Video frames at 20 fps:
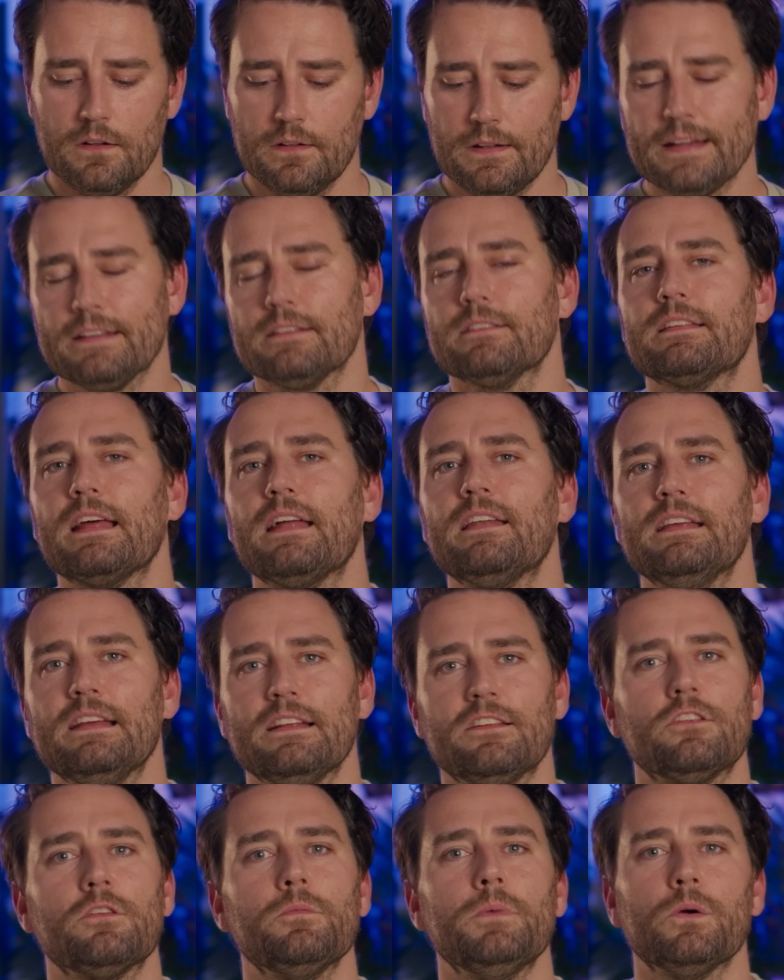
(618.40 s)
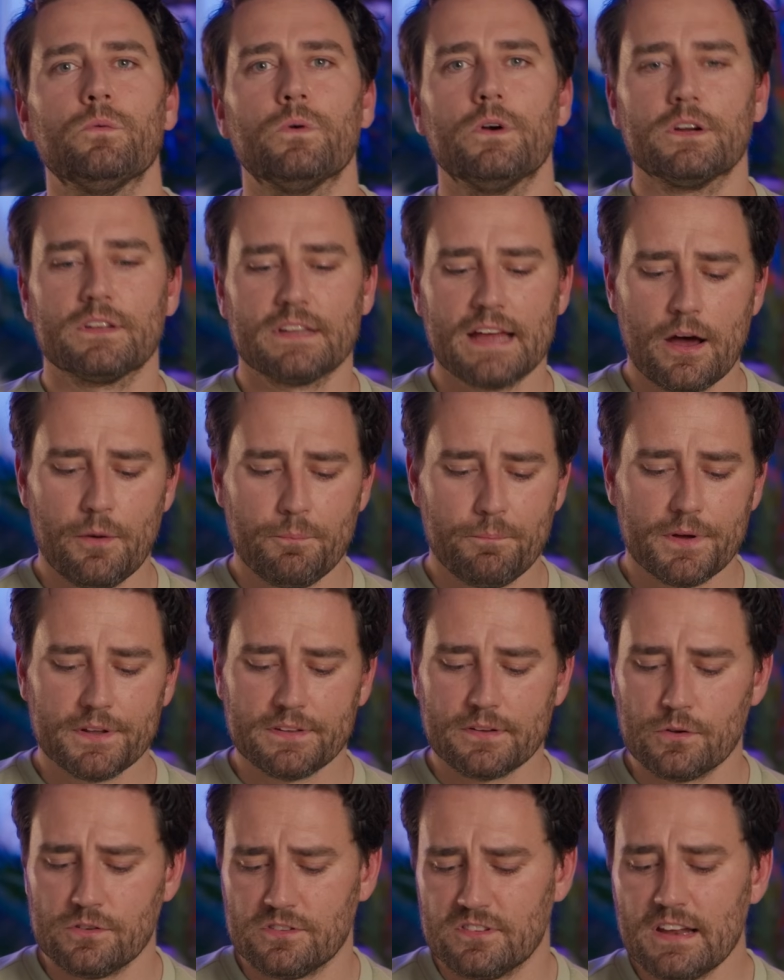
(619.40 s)
like that needs to be worked out, but
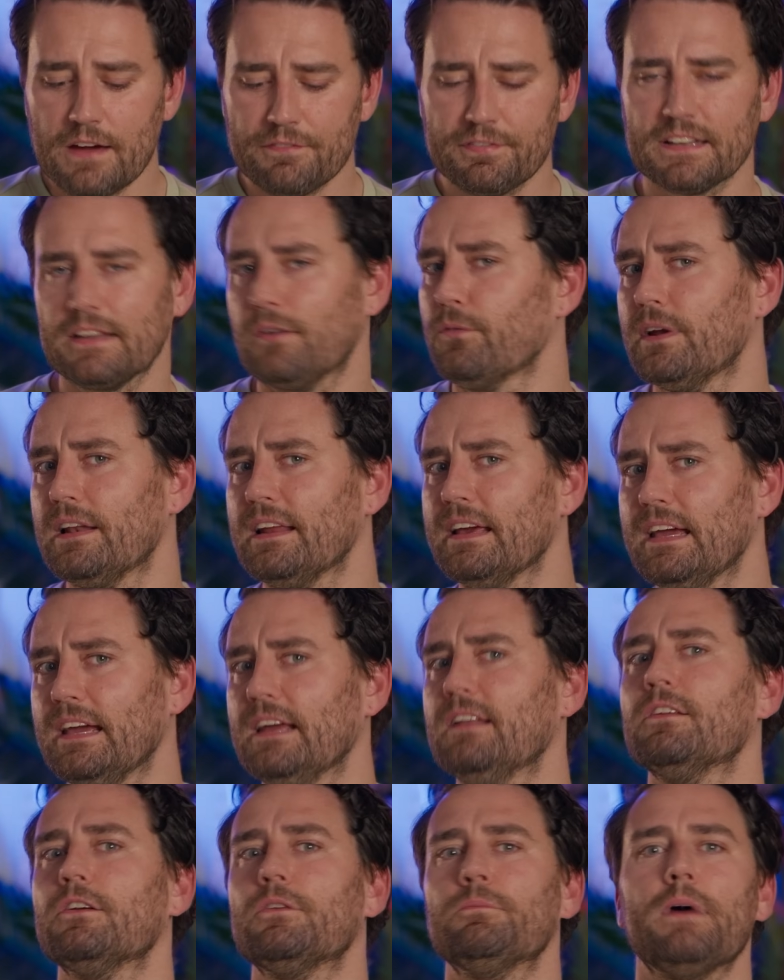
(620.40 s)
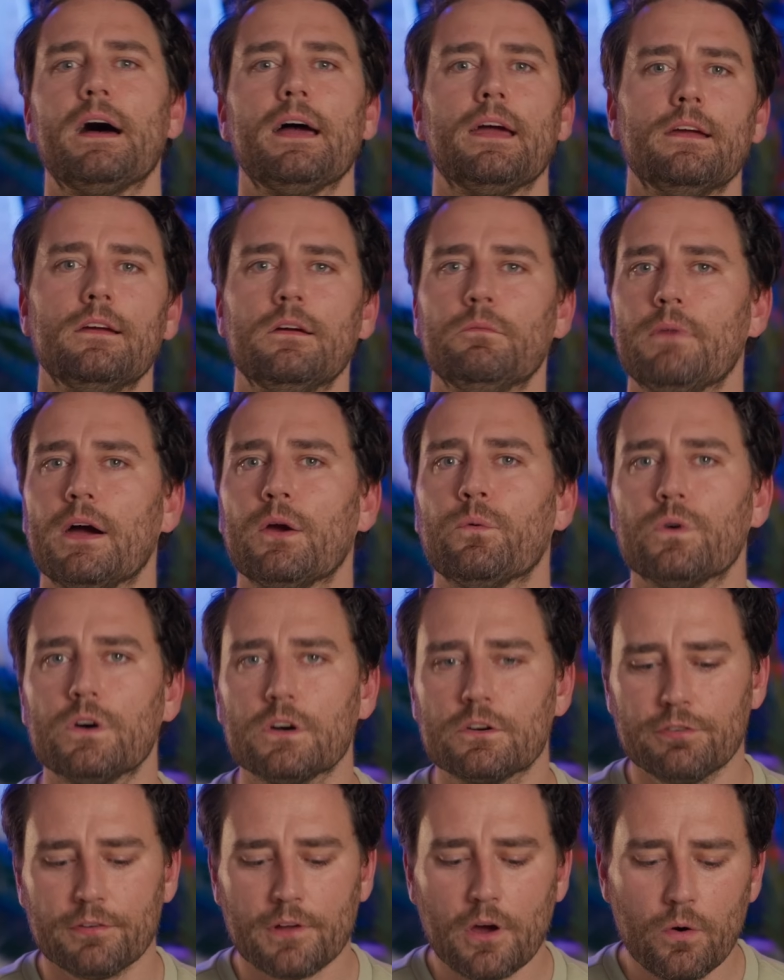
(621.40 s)
there's nothing that really hindered my my
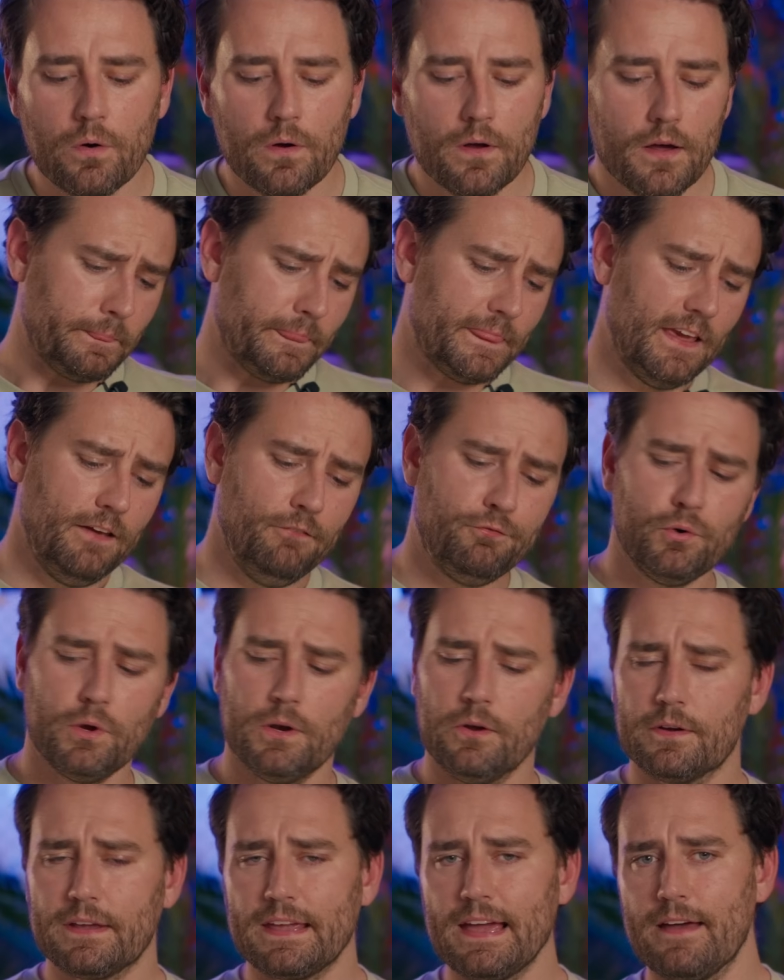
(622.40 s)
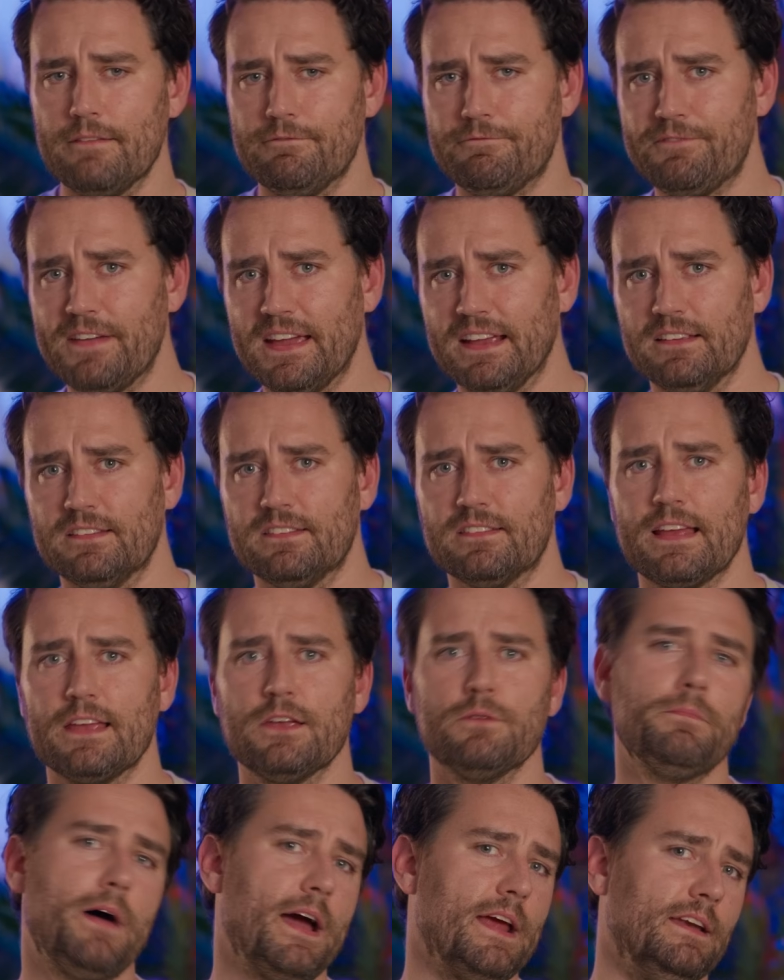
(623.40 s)
workflow. If we look at things that
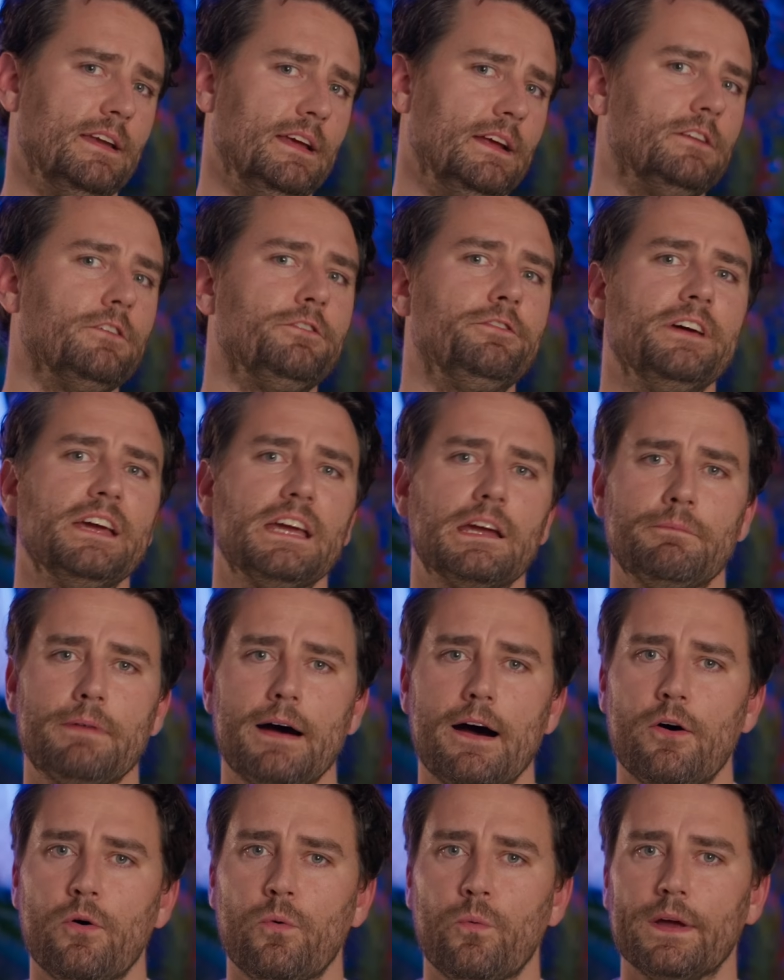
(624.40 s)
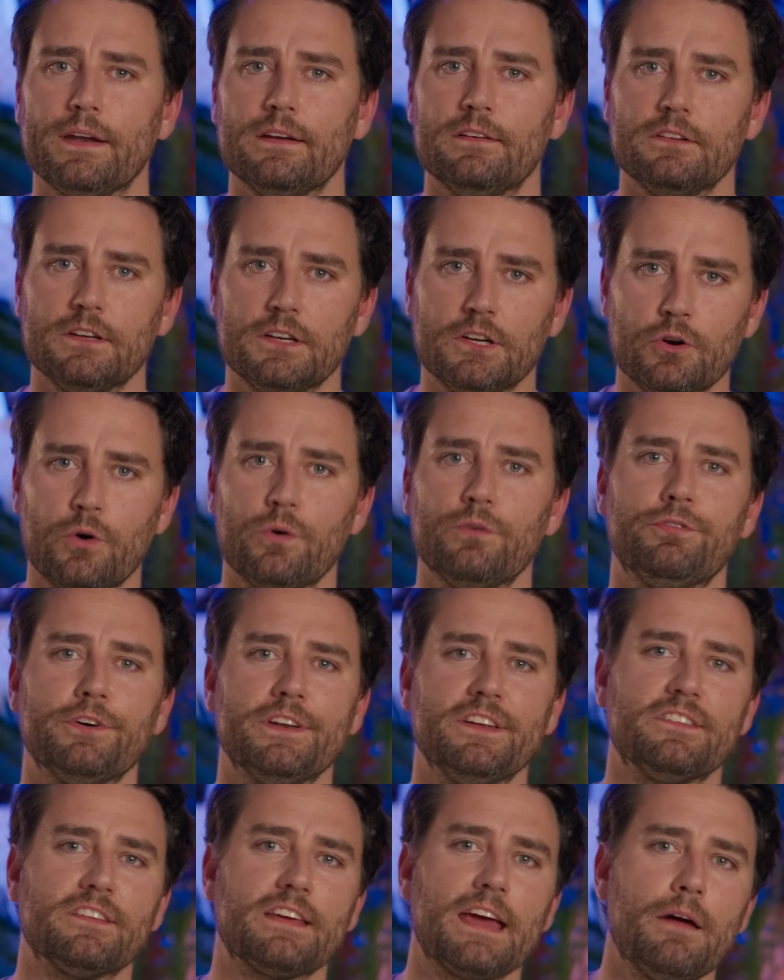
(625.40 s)
you might need to think about when going for
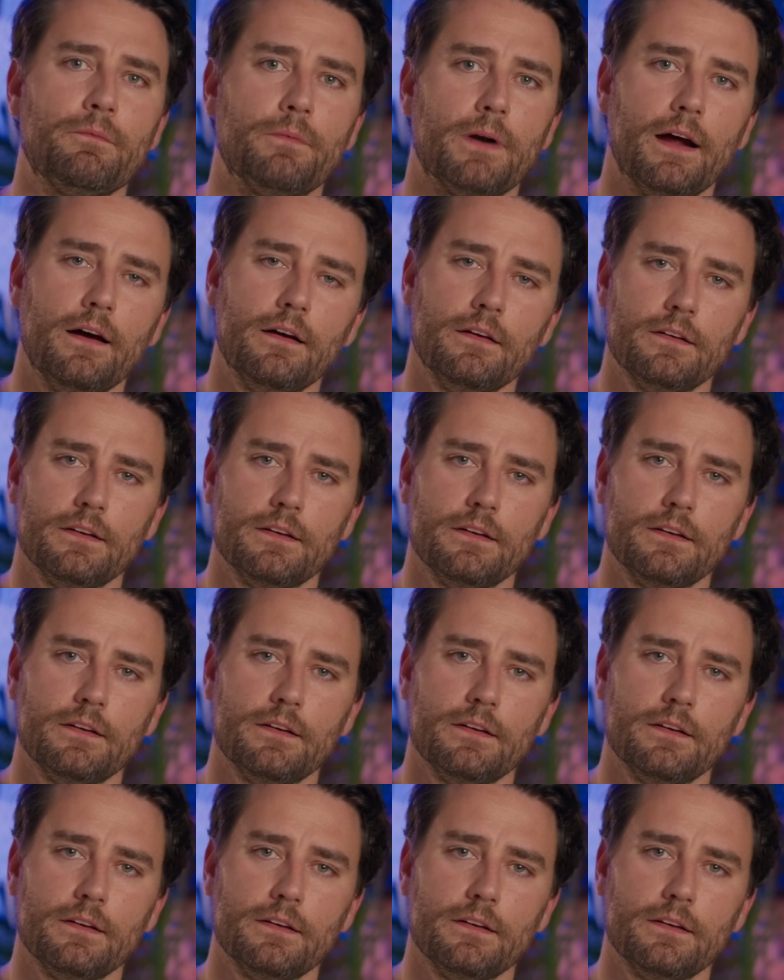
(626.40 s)
this camera,